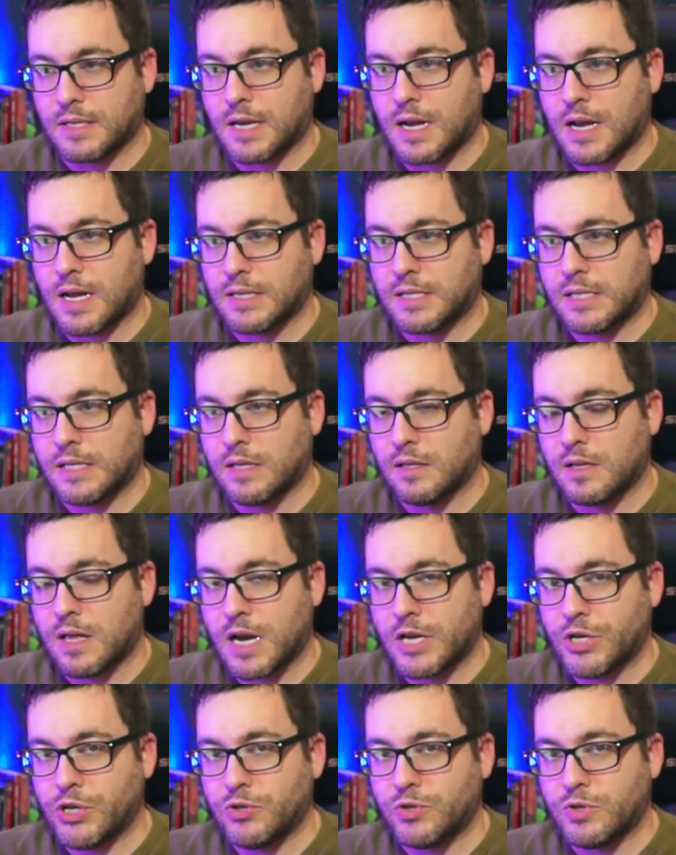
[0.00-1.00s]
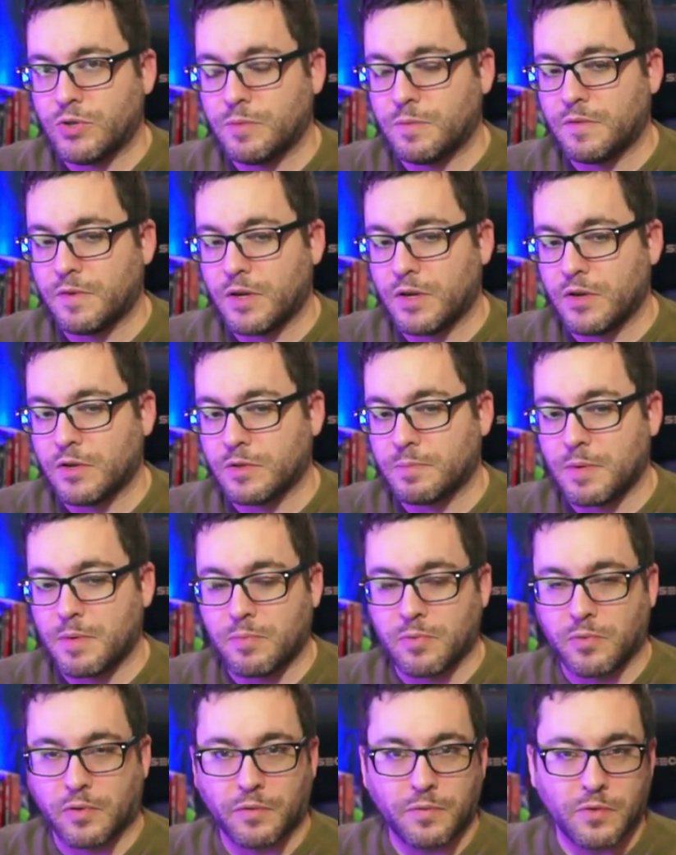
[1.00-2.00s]
I see a lot in YouTube videos
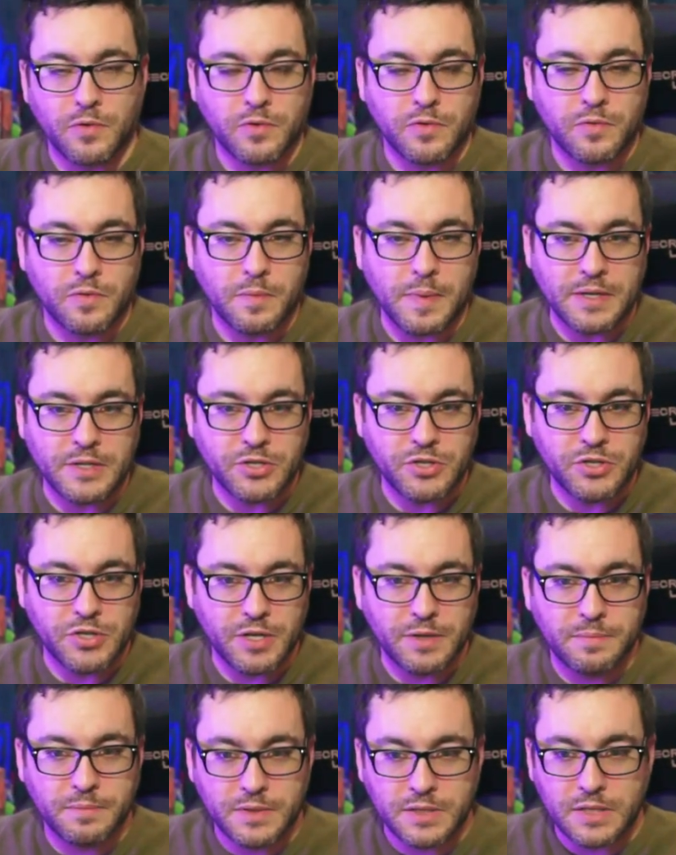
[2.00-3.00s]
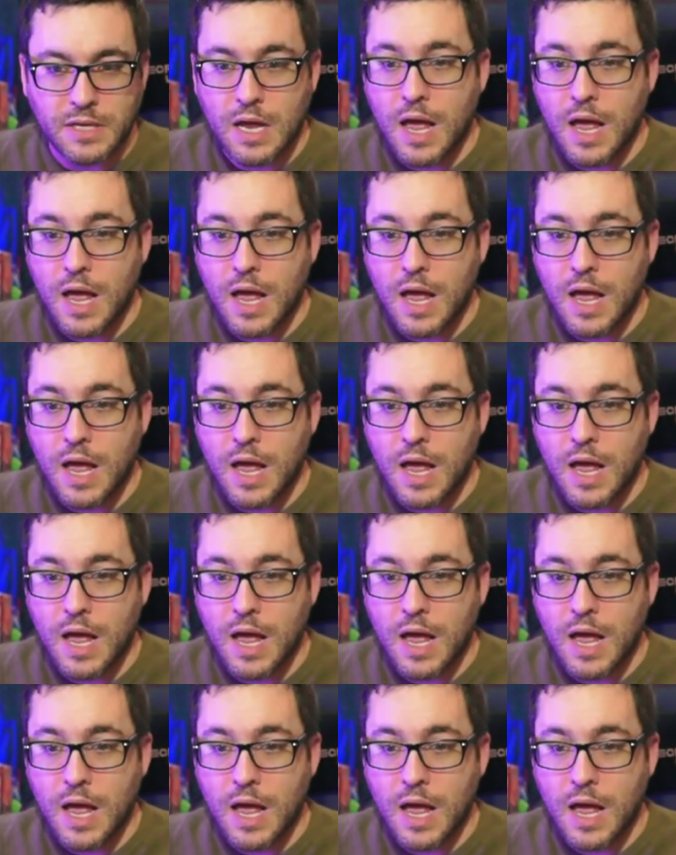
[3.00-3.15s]
people refer to them as gyms,